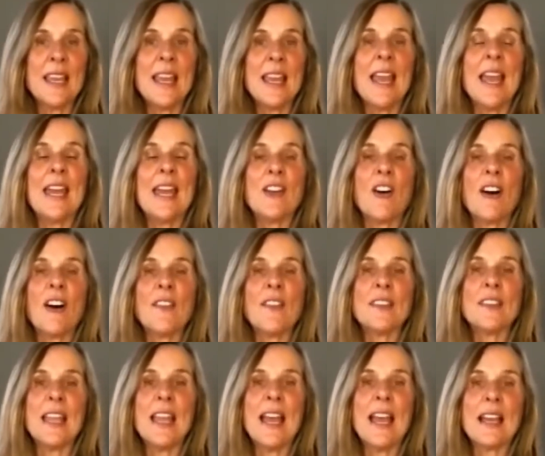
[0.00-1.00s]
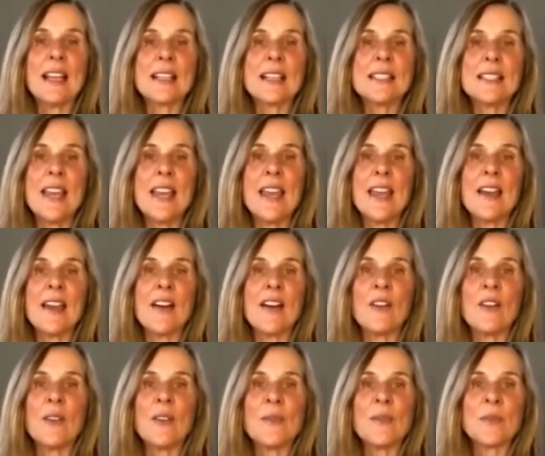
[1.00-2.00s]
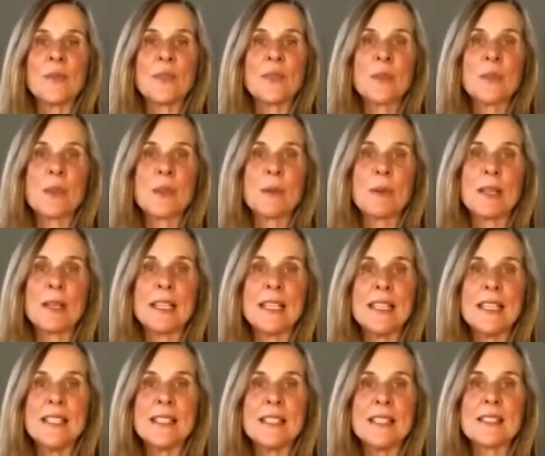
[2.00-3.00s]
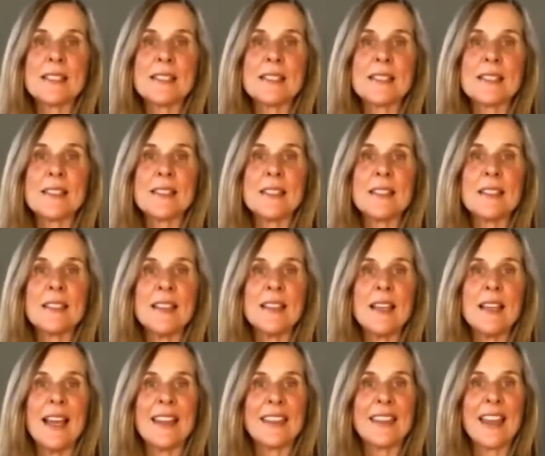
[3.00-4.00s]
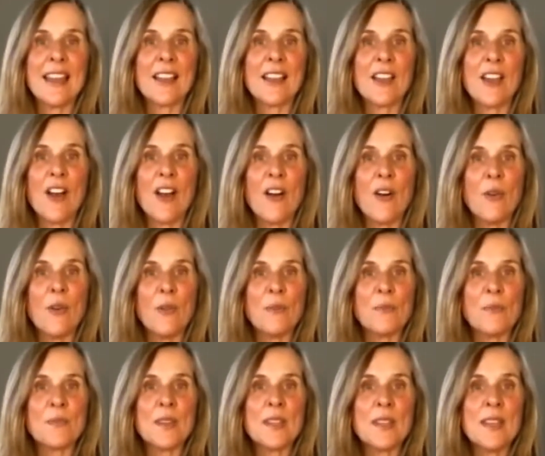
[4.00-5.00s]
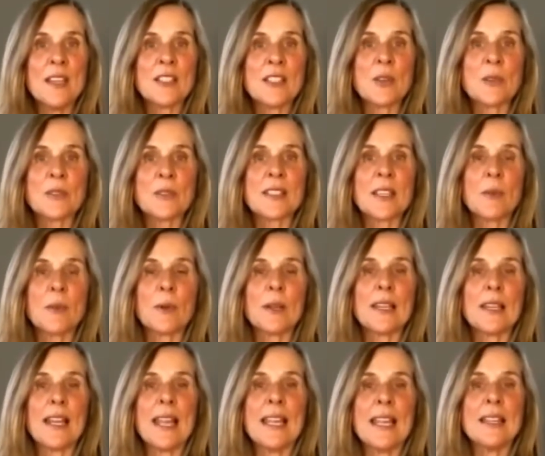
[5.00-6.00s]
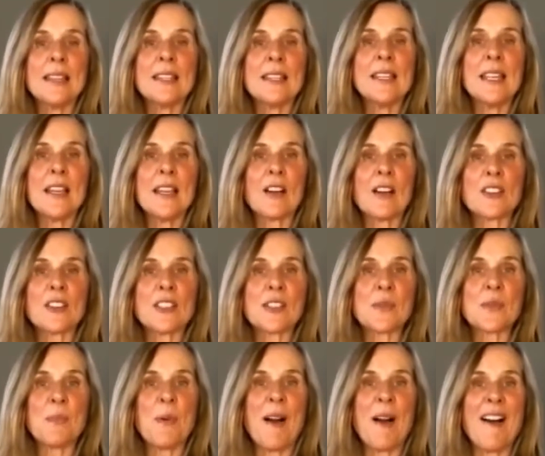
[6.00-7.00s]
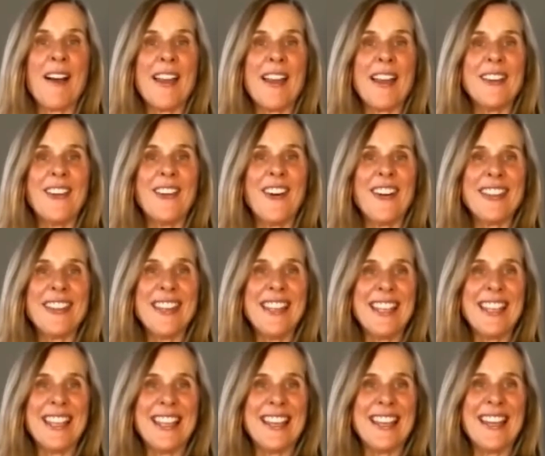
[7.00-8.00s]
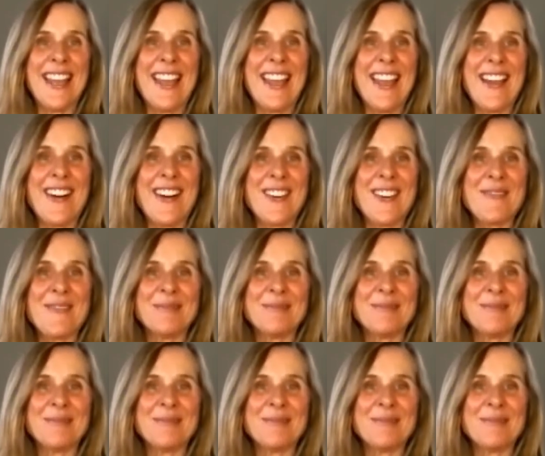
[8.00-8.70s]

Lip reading: And on the exhale, we release and let go. So it's like we're lengthening our spine on the inhale.